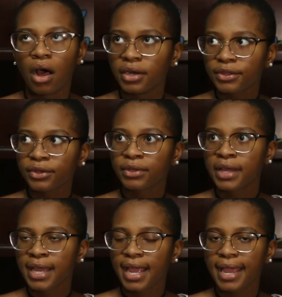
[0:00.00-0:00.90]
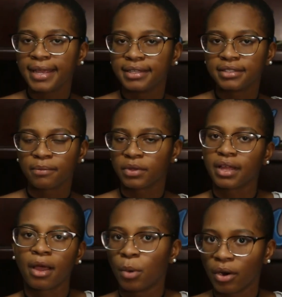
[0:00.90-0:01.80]
Another thing is something
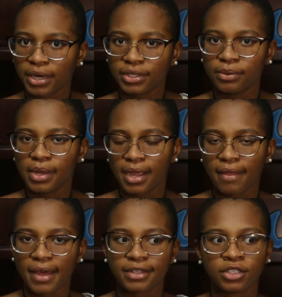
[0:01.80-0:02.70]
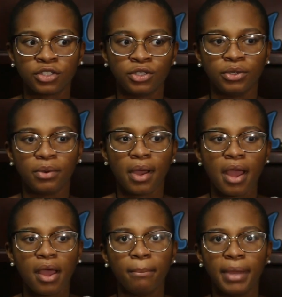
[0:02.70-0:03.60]
that I'm already doing, and that's to
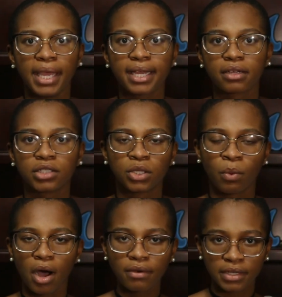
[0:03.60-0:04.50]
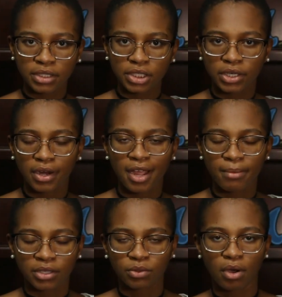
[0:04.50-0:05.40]
make 12
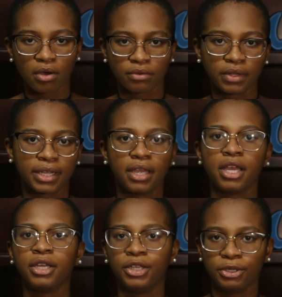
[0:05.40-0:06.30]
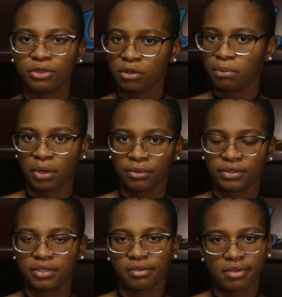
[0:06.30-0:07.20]
Instagram and 12 like YouTube
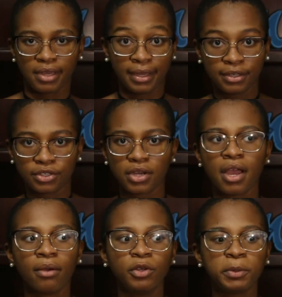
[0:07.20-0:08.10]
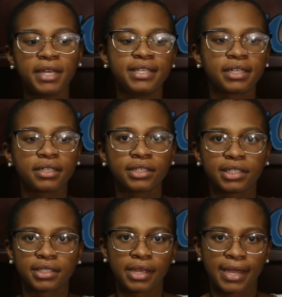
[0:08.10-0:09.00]
posts each, which basically
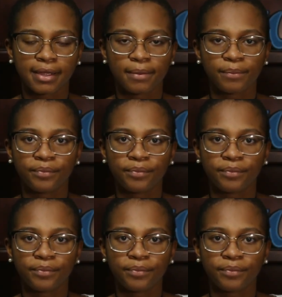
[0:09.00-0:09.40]
just like